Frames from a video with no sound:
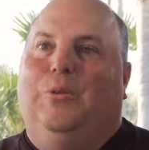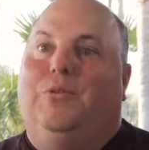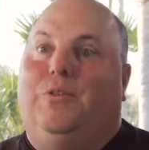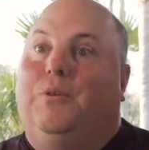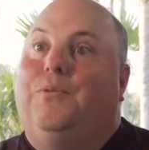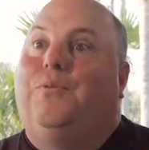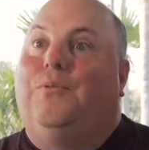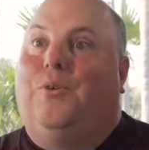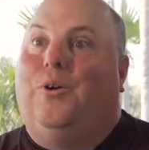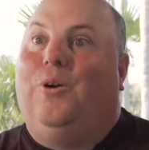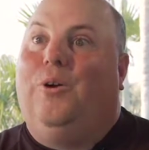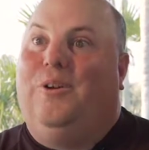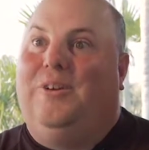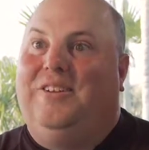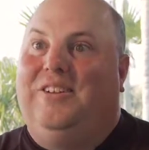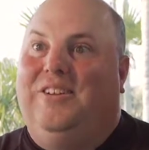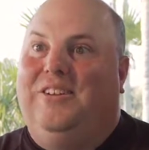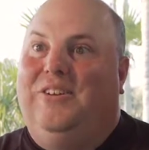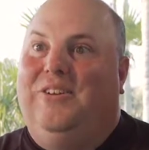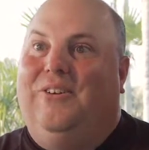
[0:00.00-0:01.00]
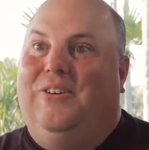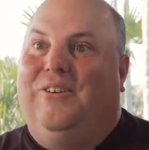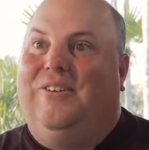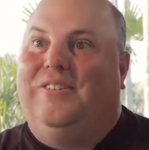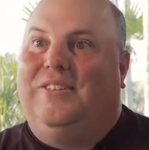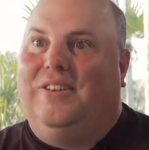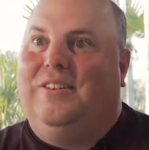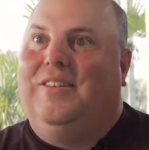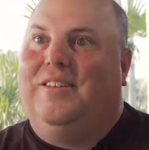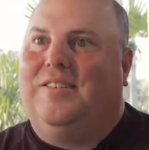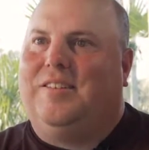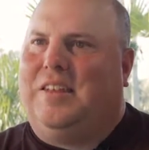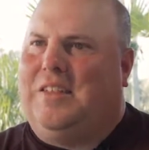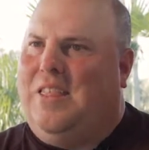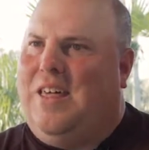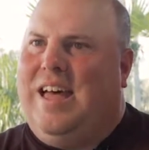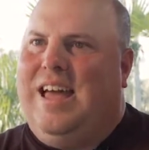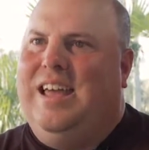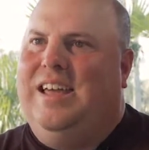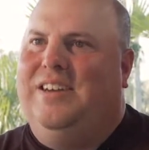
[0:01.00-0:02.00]
defer to this
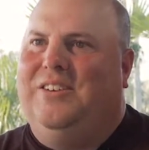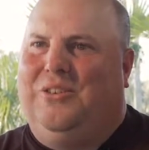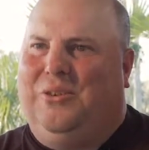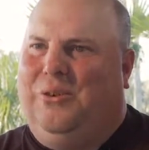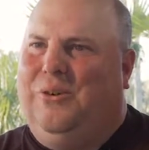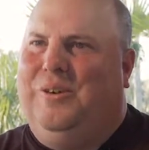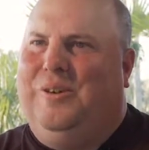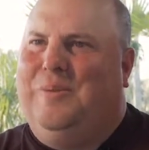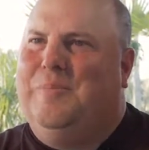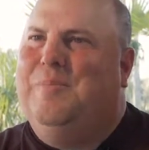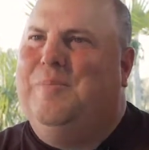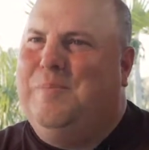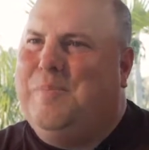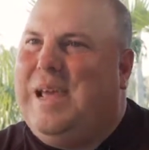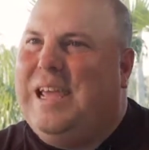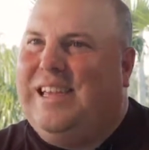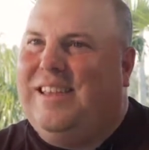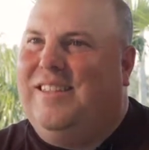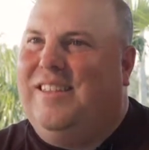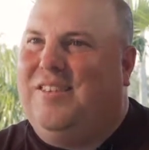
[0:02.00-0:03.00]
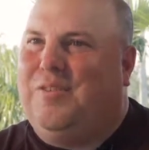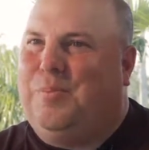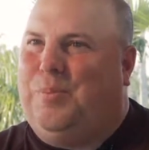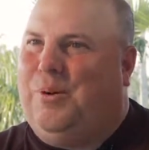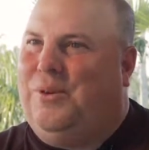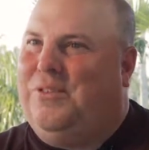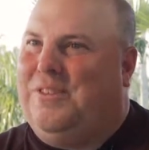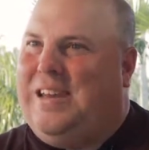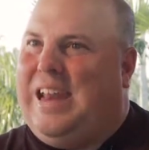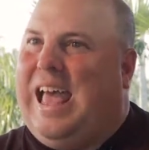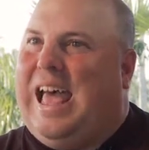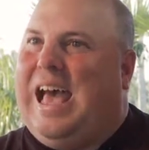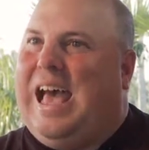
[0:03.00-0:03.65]
client or to make this person